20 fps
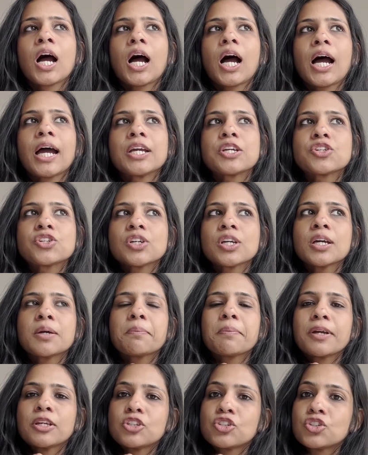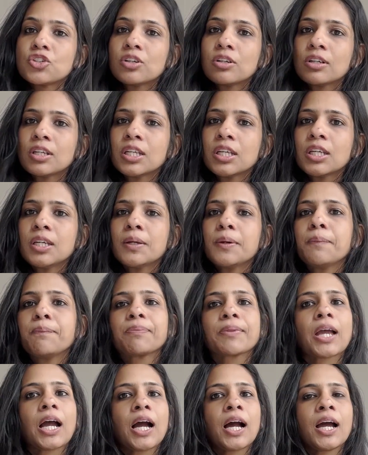I share my journey.
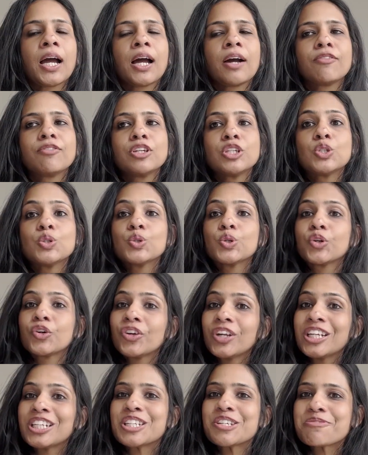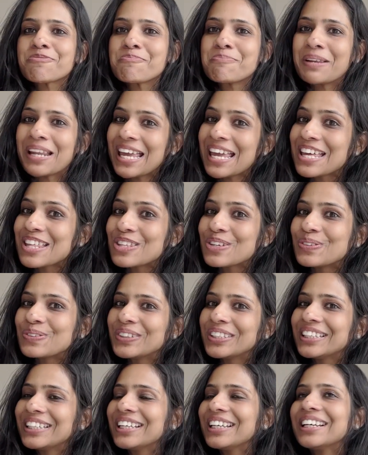We do creative plays
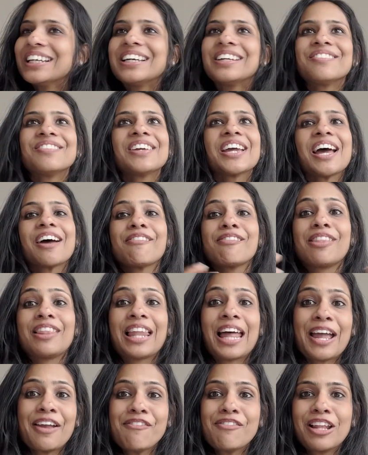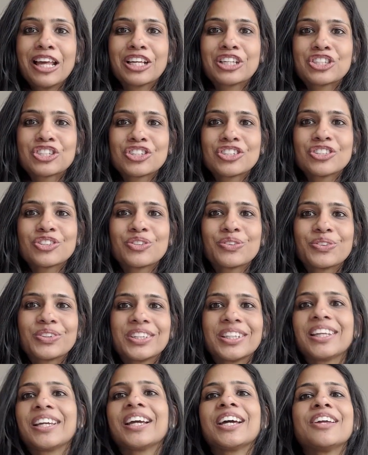over there. We have live lectures over
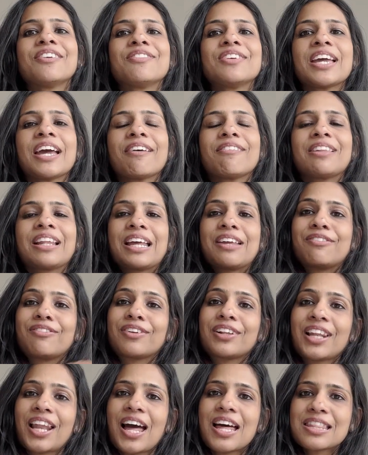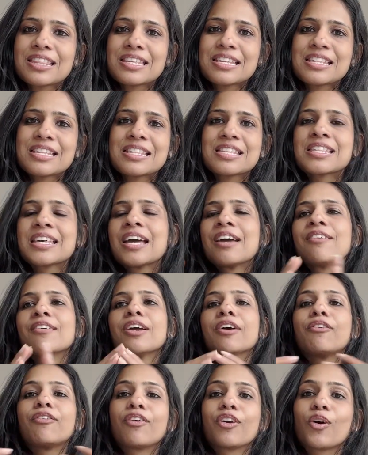there. We have live classes,
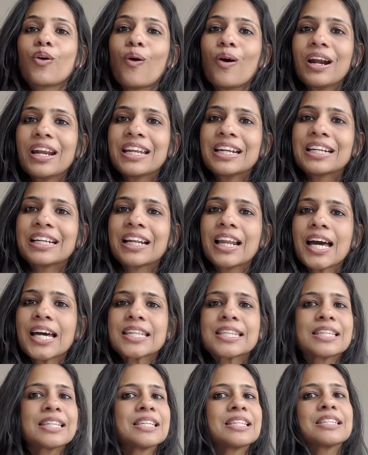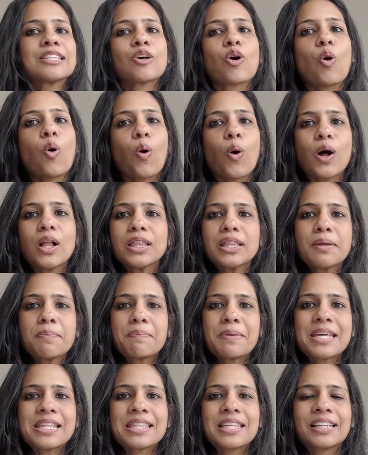recorded classes, all the
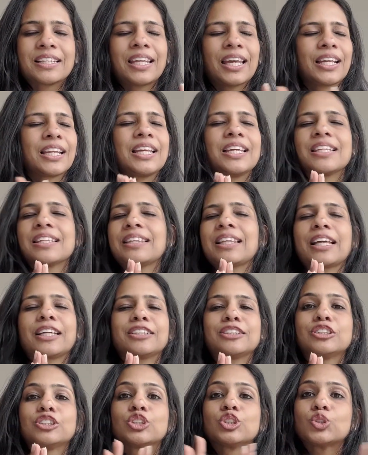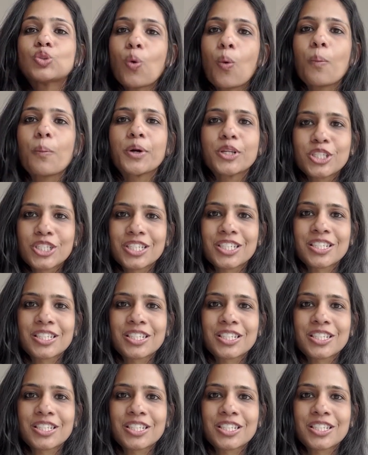basic techniques, like so much.